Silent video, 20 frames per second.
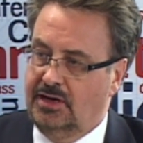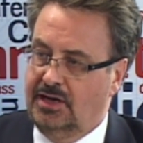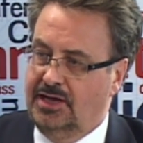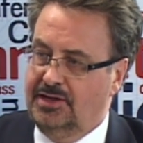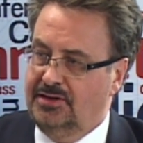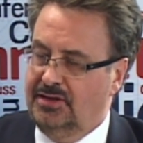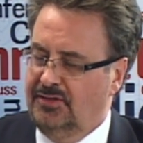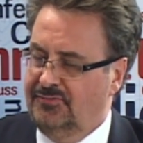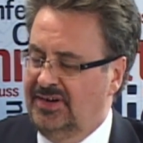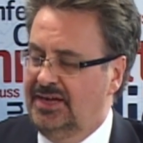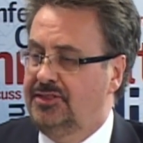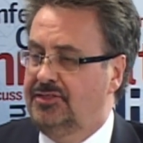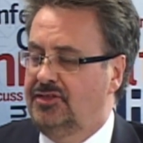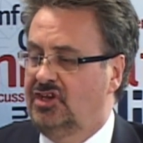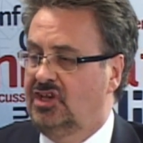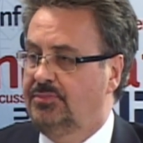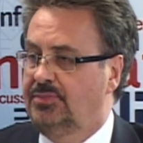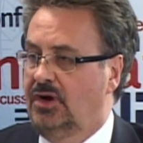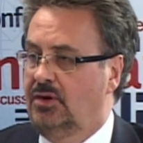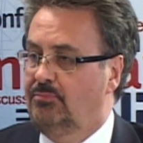And if I
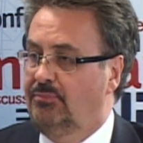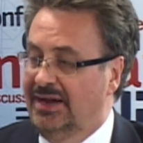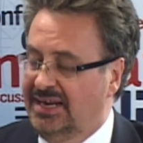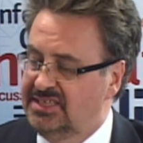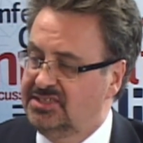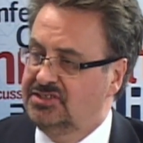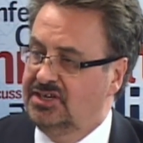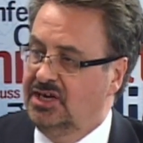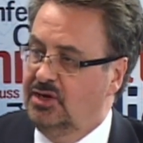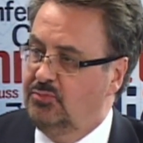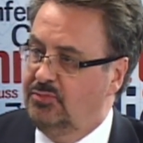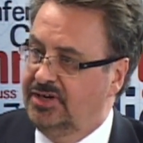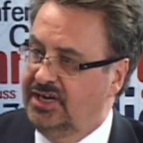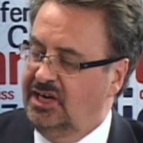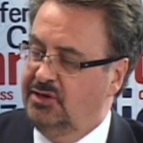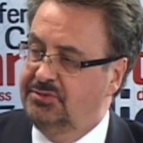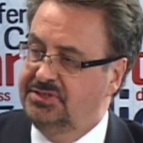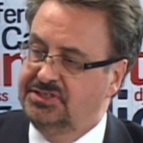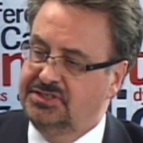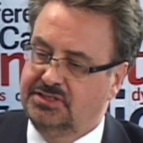think about my time when
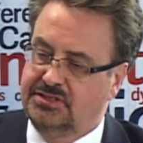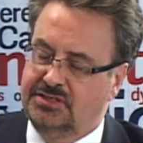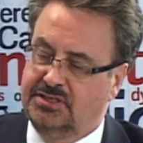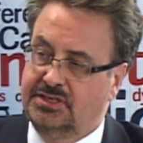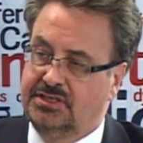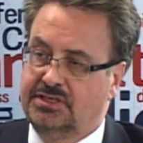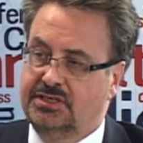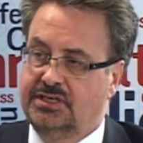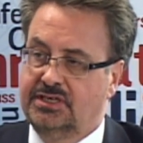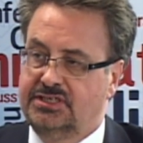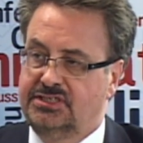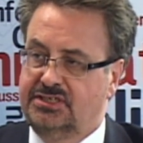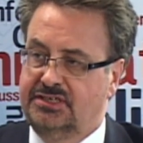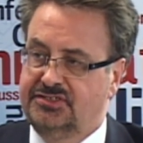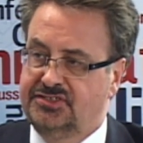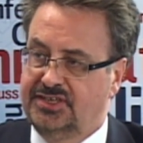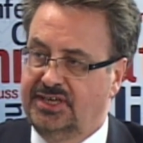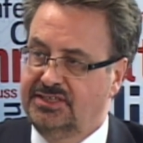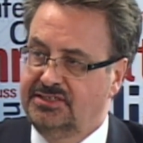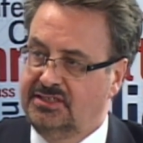I was in the Chief
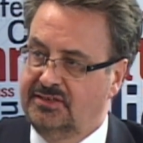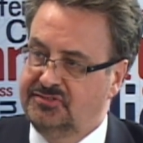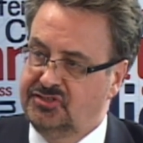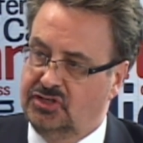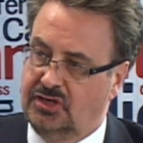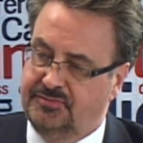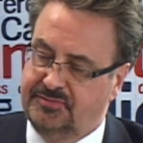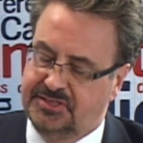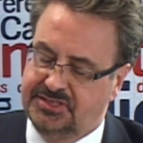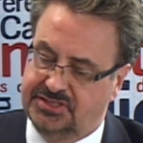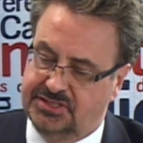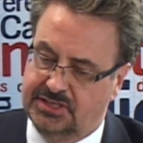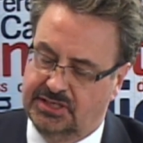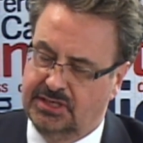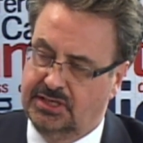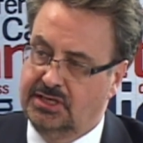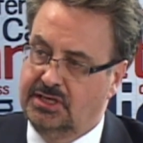Scientist's office